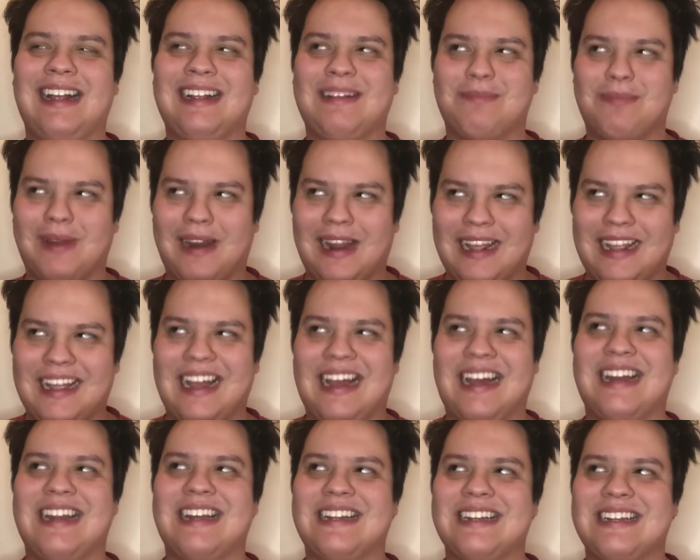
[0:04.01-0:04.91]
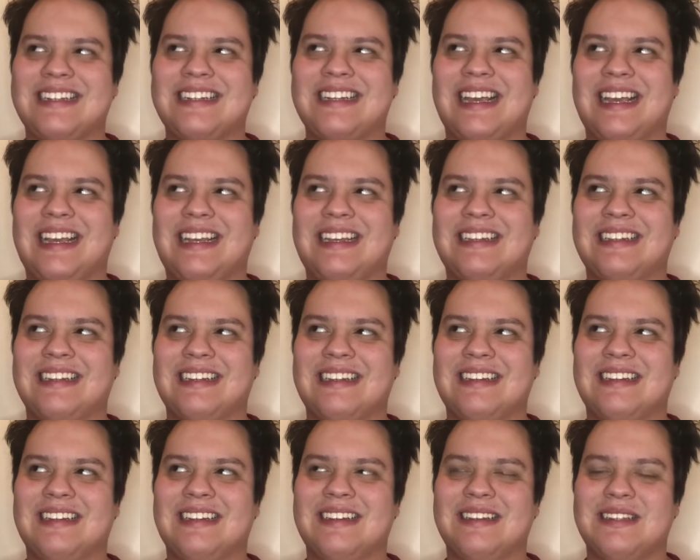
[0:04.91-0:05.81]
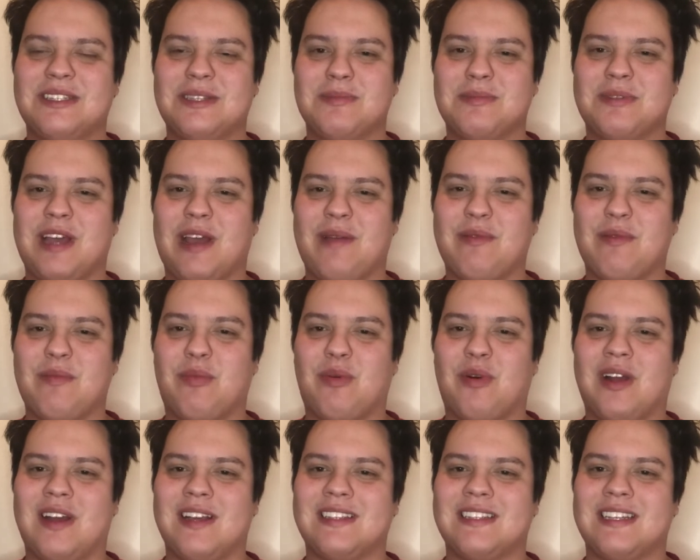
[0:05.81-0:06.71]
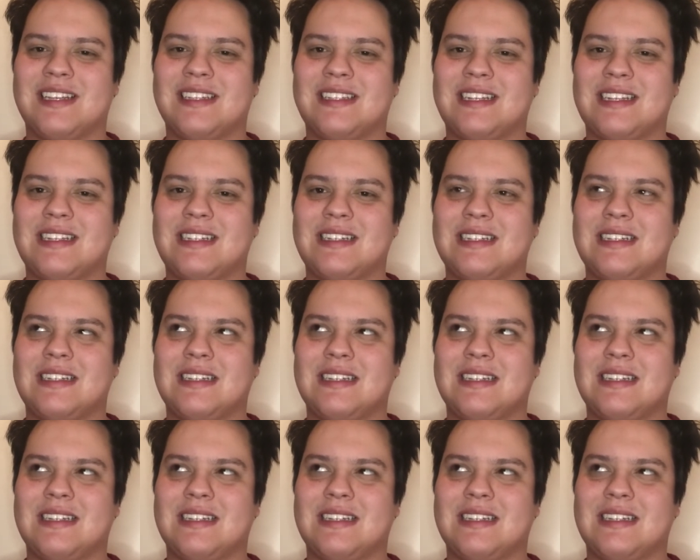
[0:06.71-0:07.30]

but I kind of had to take some time to process it.